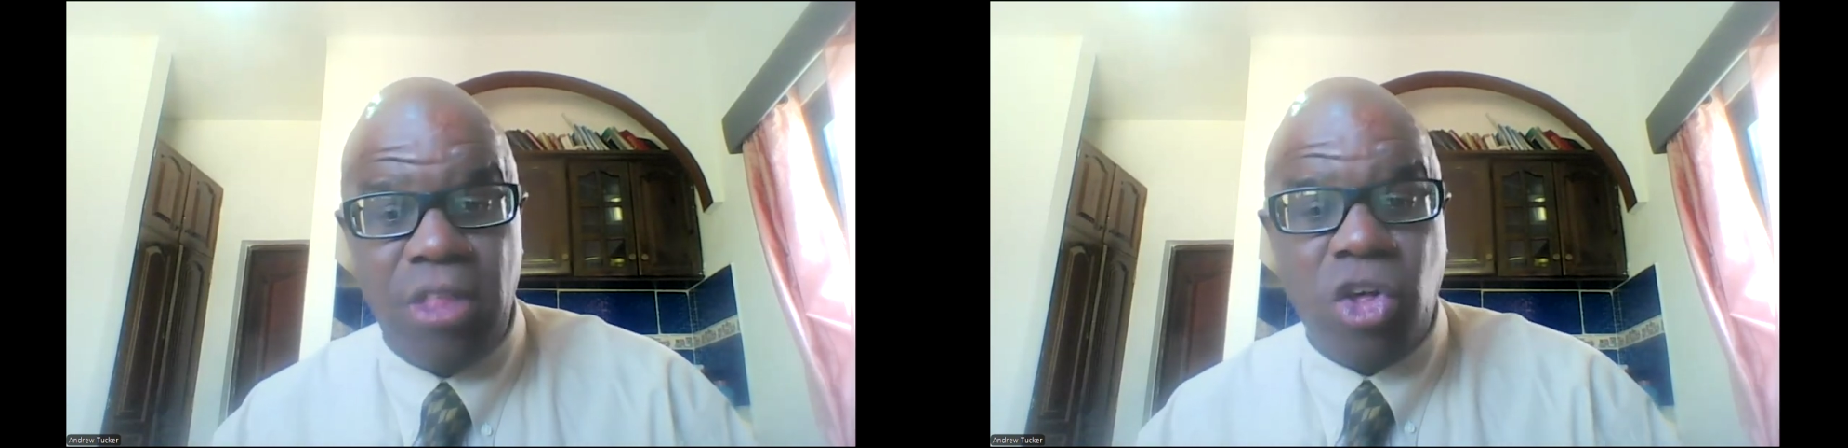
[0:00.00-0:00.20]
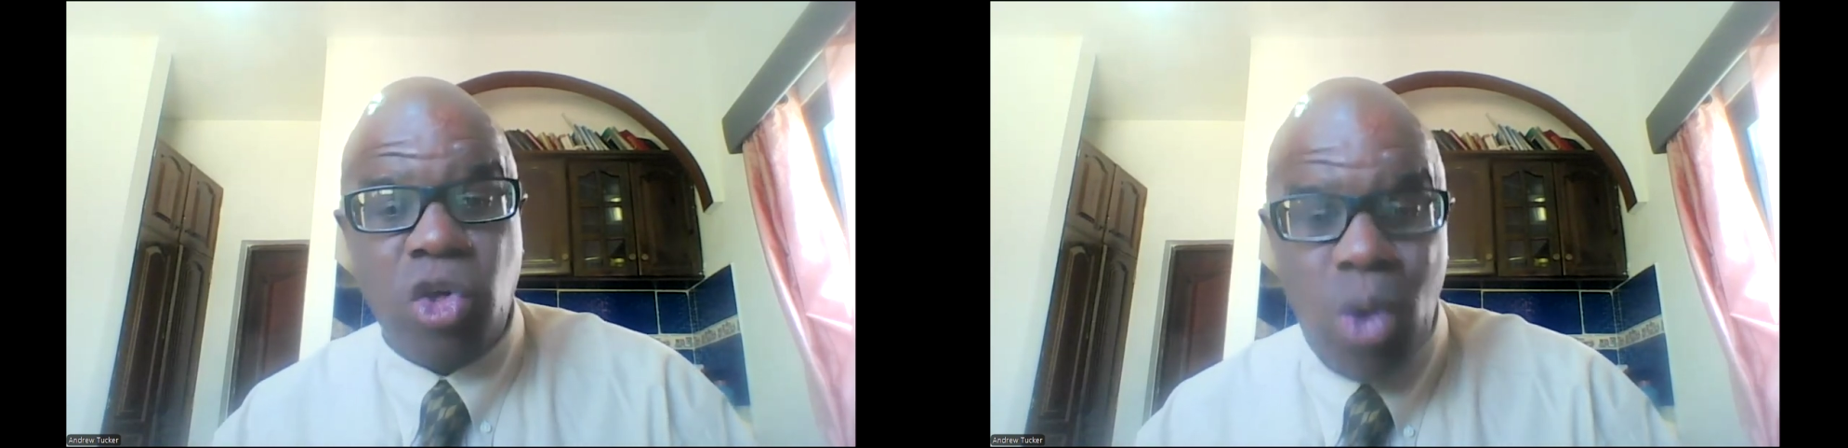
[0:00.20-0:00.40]

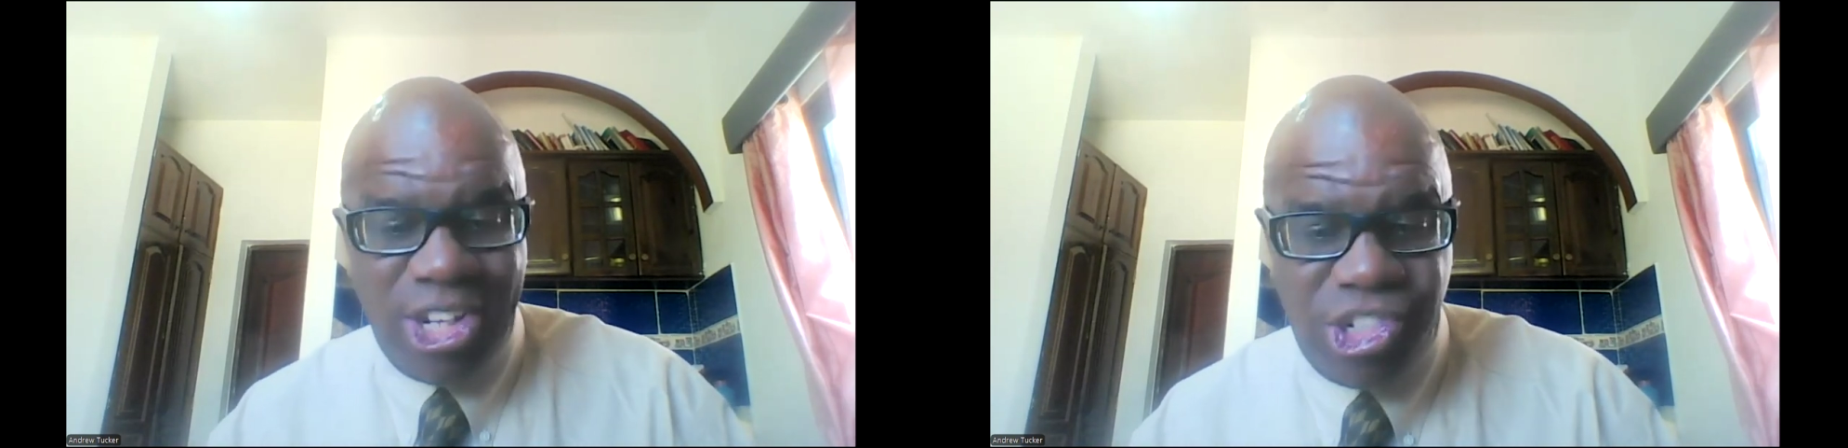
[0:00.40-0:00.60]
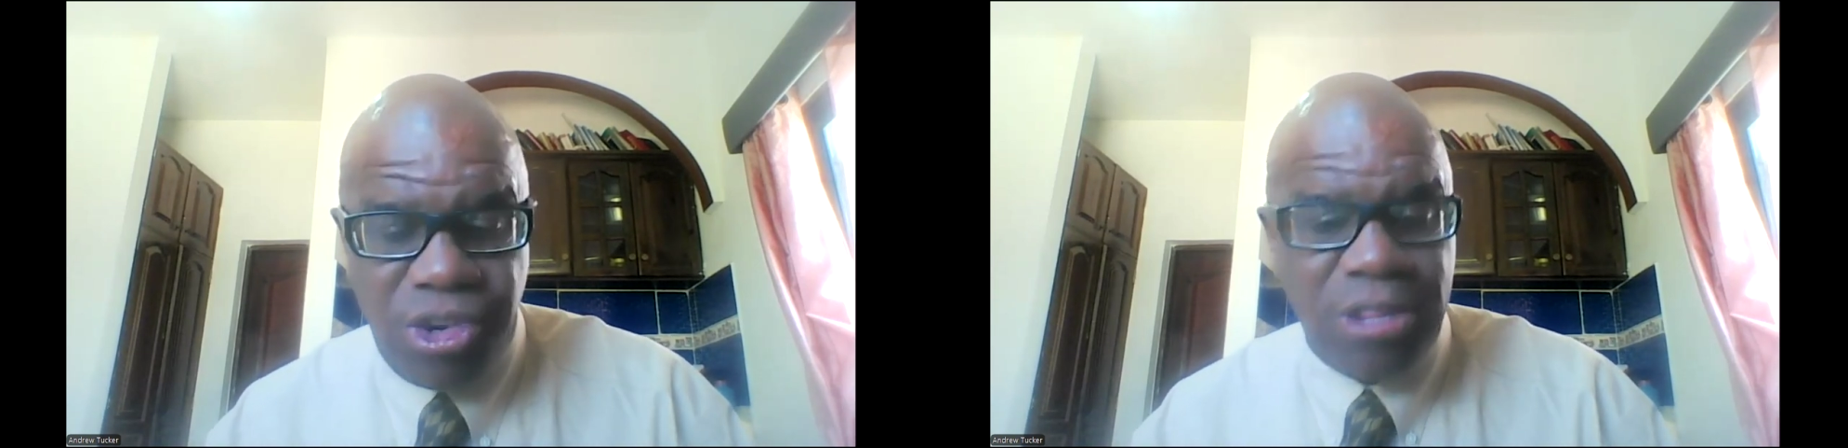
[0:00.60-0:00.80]
the
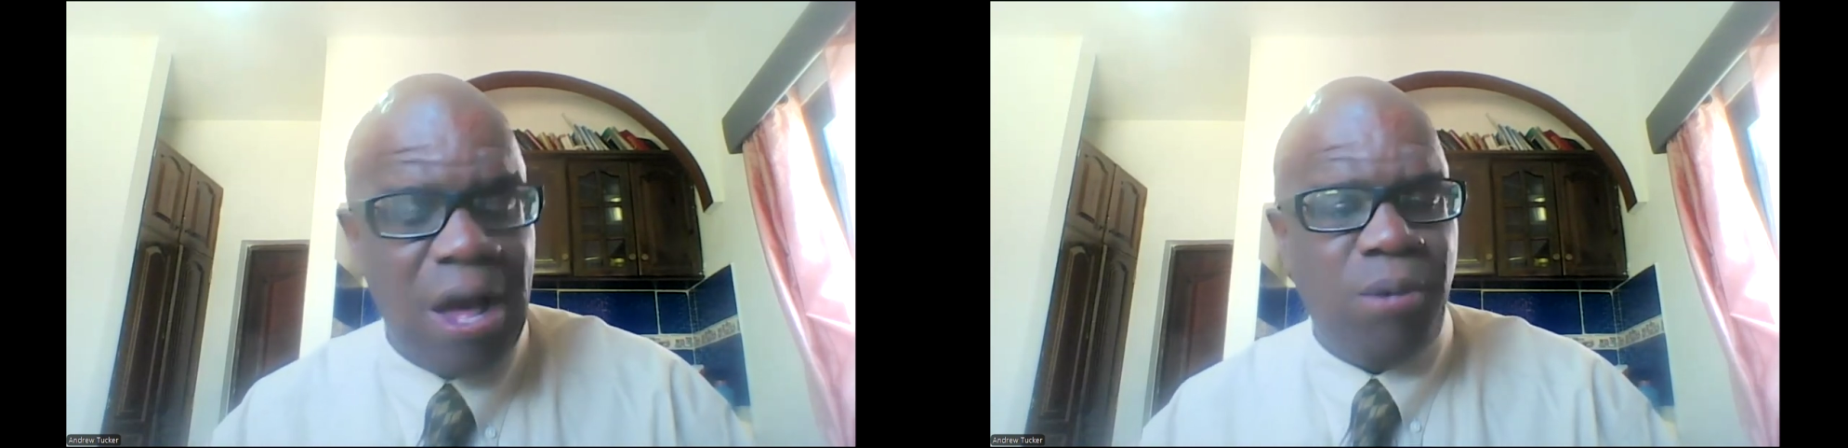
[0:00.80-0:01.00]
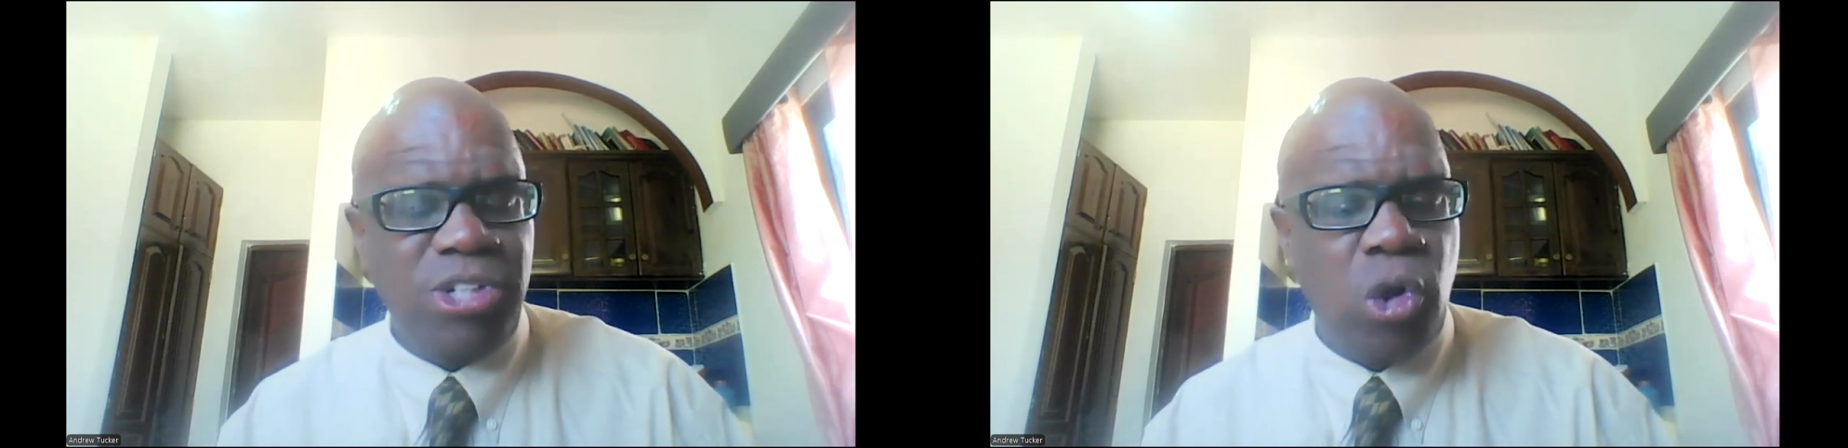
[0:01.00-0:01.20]
question
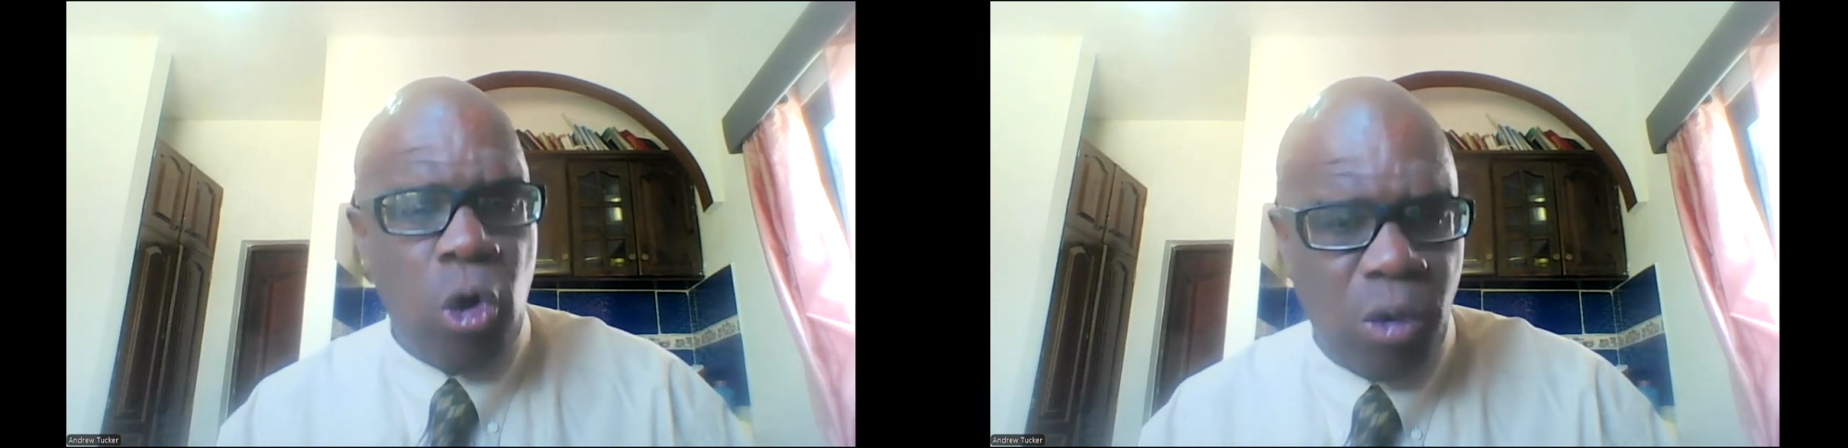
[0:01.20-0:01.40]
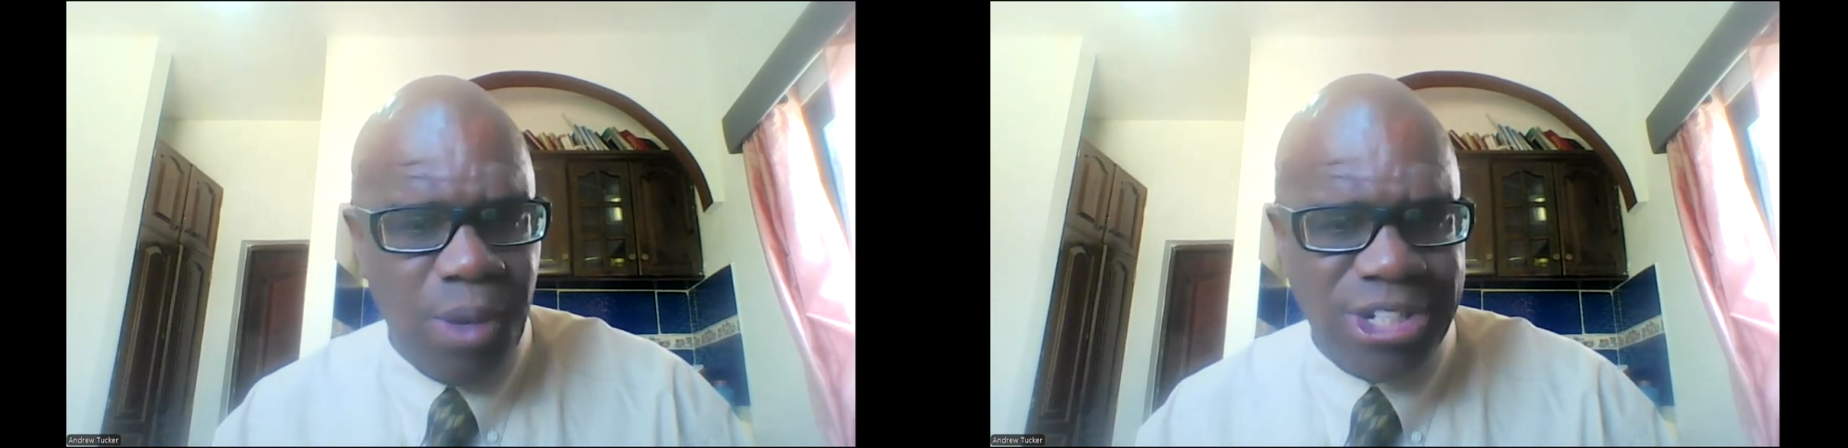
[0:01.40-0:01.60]
that was
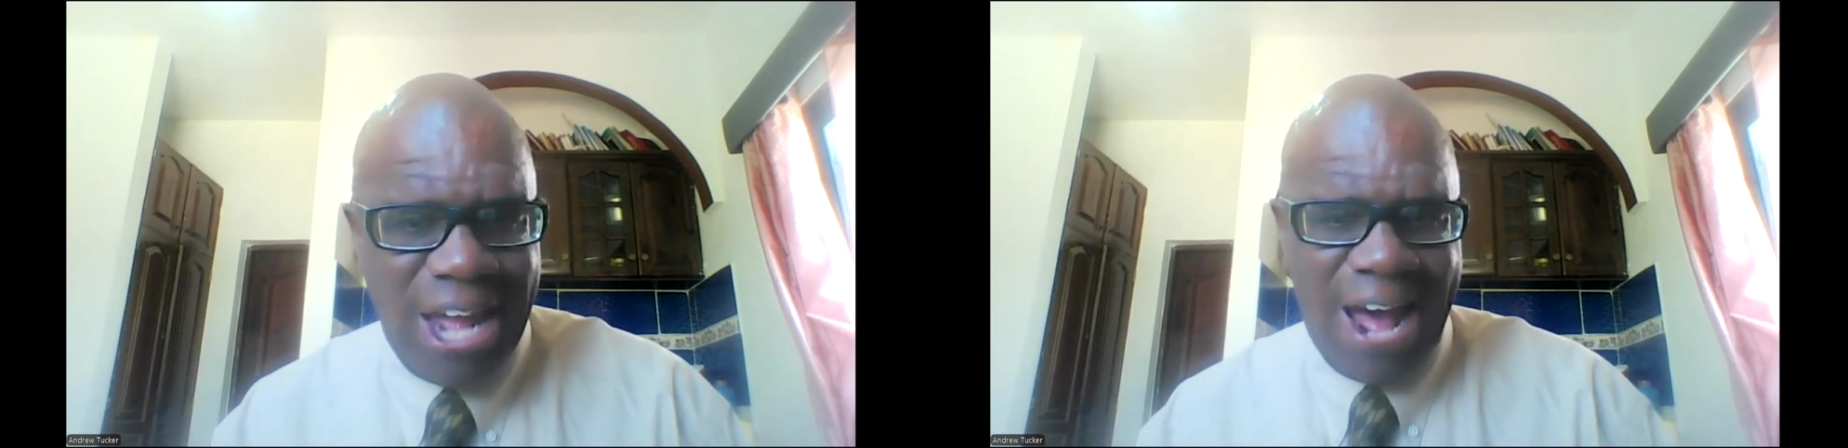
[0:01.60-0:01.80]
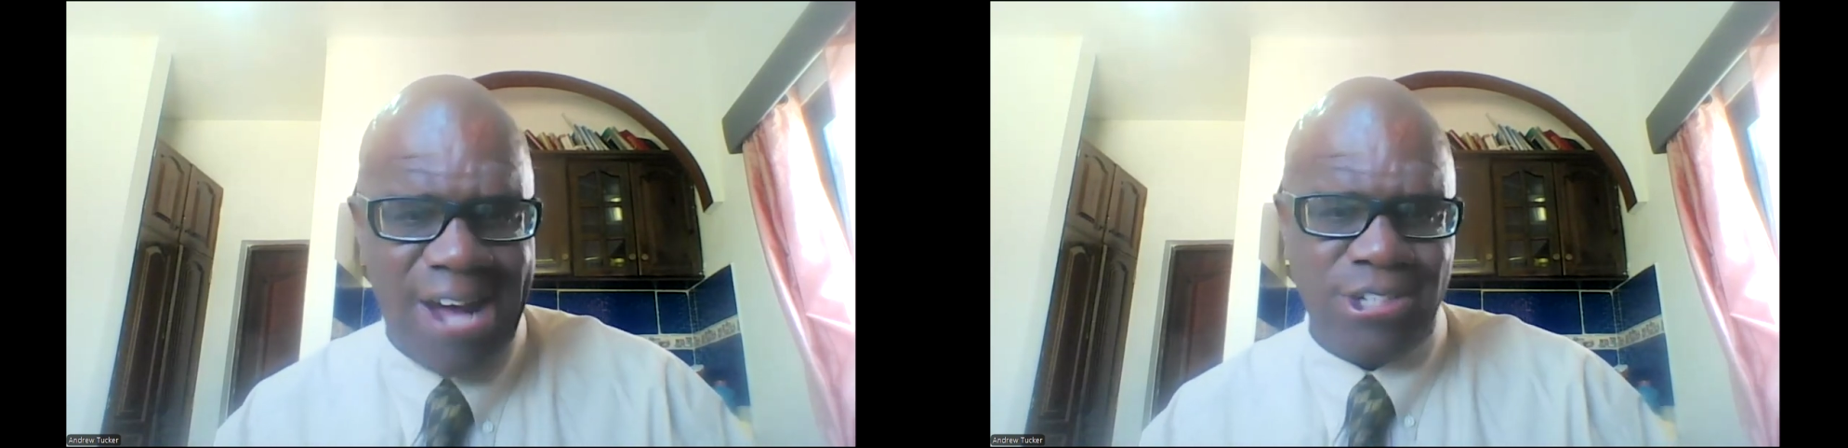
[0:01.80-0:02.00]

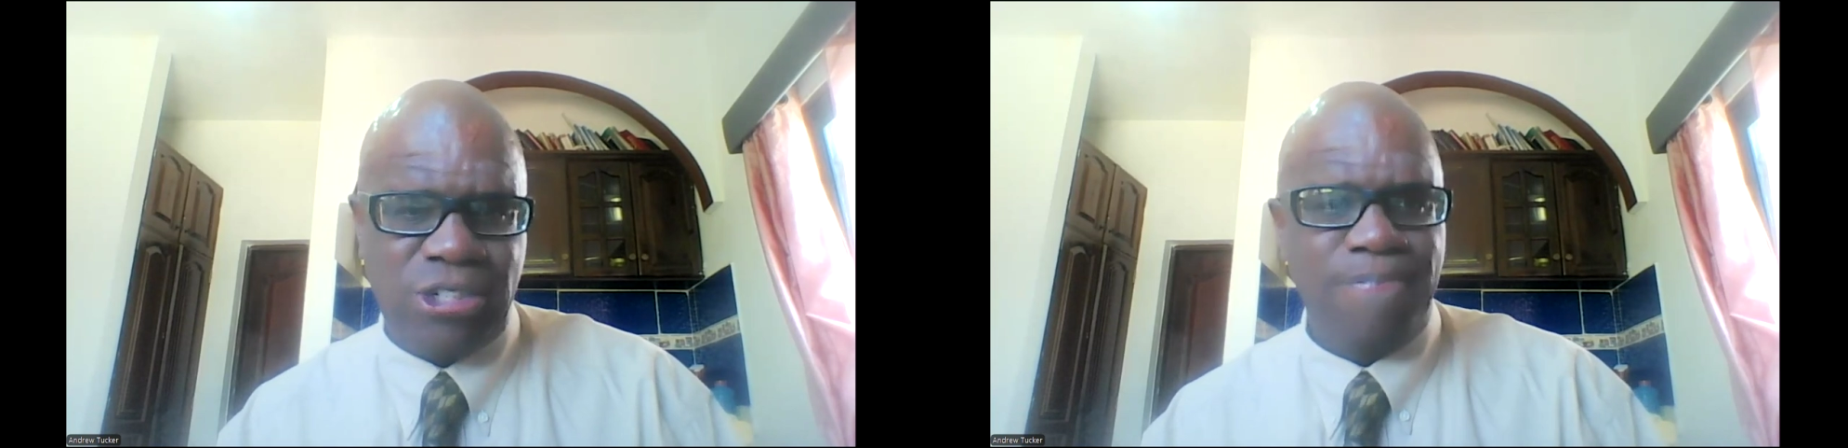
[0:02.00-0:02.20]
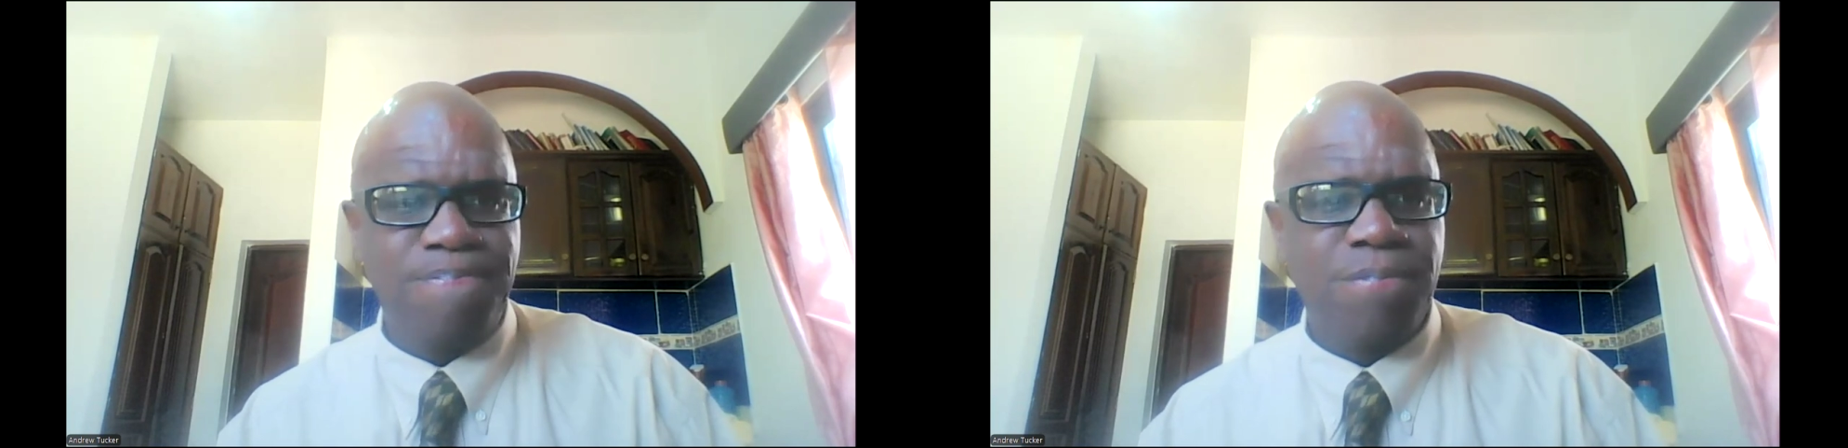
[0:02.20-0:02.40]
always
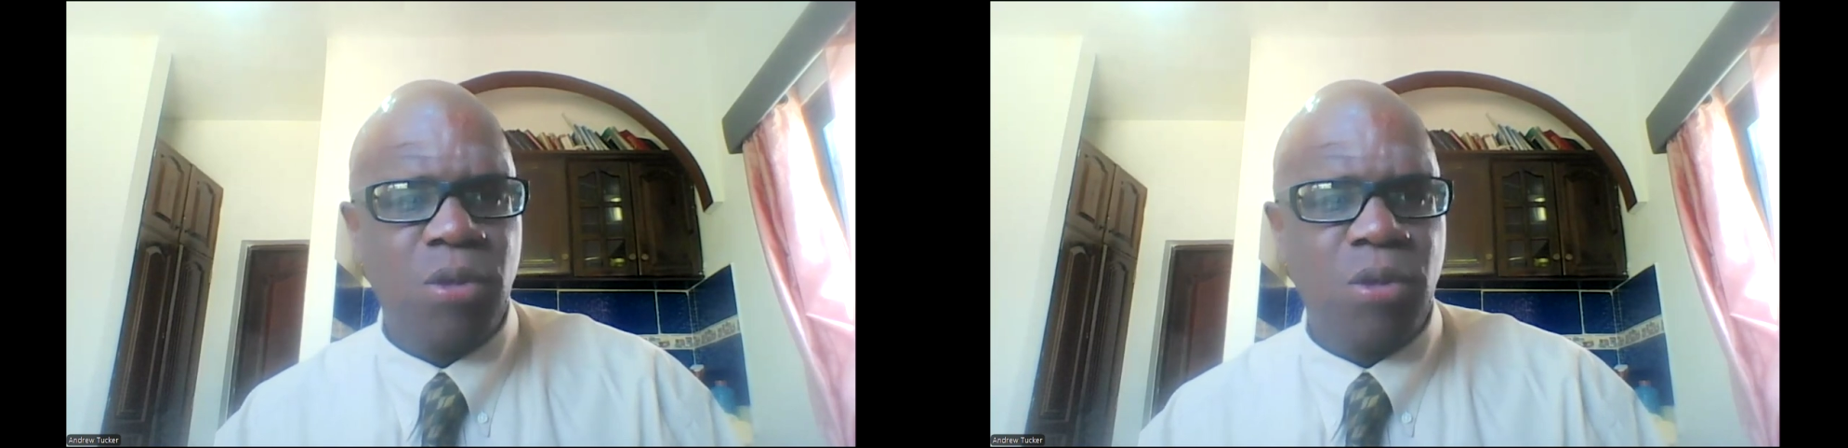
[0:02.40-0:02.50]
asked